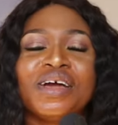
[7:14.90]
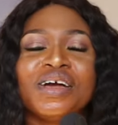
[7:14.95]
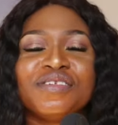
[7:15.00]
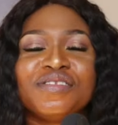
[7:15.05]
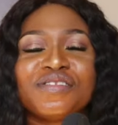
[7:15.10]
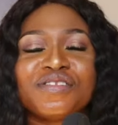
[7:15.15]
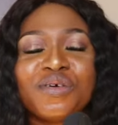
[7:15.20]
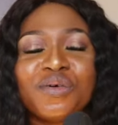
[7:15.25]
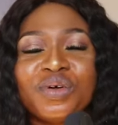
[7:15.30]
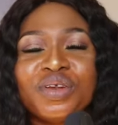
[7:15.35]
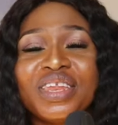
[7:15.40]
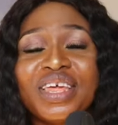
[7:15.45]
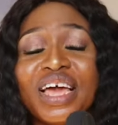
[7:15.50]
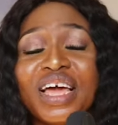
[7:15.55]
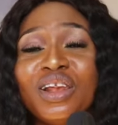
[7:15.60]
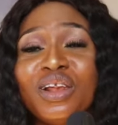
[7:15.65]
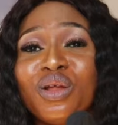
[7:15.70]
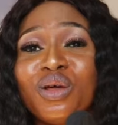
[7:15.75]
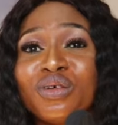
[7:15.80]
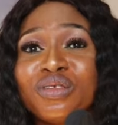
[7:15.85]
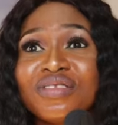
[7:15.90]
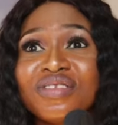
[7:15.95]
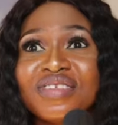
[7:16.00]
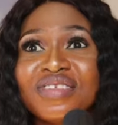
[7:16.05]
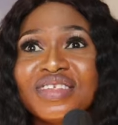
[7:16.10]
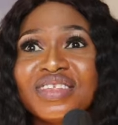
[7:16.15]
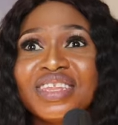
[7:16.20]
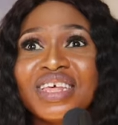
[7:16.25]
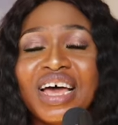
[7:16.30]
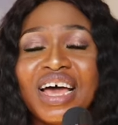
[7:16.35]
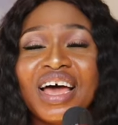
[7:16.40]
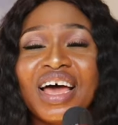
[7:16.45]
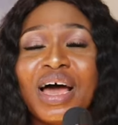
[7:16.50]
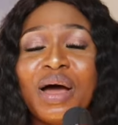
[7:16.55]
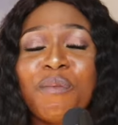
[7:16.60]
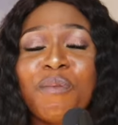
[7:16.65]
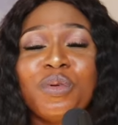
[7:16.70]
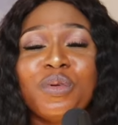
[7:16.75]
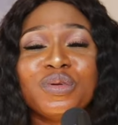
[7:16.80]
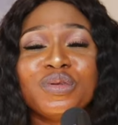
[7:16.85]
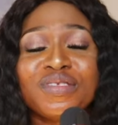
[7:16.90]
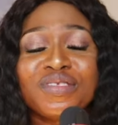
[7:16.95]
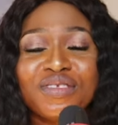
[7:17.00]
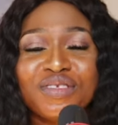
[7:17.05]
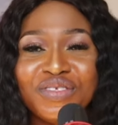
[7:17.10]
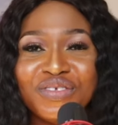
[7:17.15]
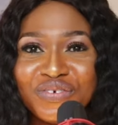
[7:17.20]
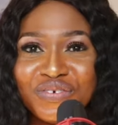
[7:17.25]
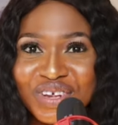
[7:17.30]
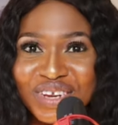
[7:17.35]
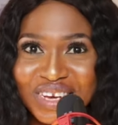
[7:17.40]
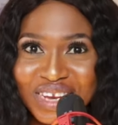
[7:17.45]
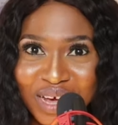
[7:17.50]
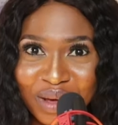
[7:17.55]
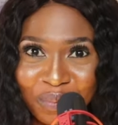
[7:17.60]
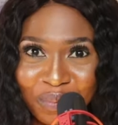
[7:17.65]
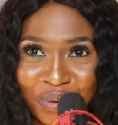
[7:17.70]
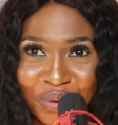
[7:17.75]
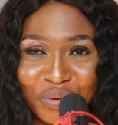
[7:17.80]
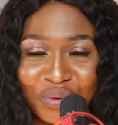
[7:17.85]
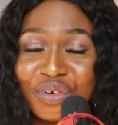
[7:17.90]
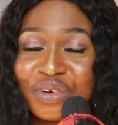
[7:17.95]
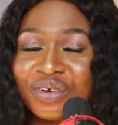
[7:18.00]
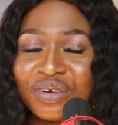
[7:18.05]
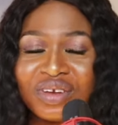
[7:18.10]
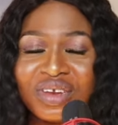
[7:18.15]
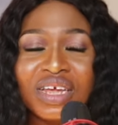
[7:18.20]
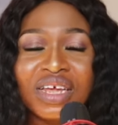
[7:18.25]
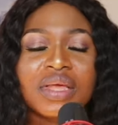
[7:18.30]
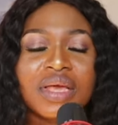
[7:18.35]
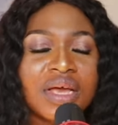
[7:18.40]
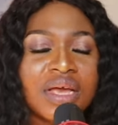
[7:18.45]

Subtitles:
So there are lots that happens during that period.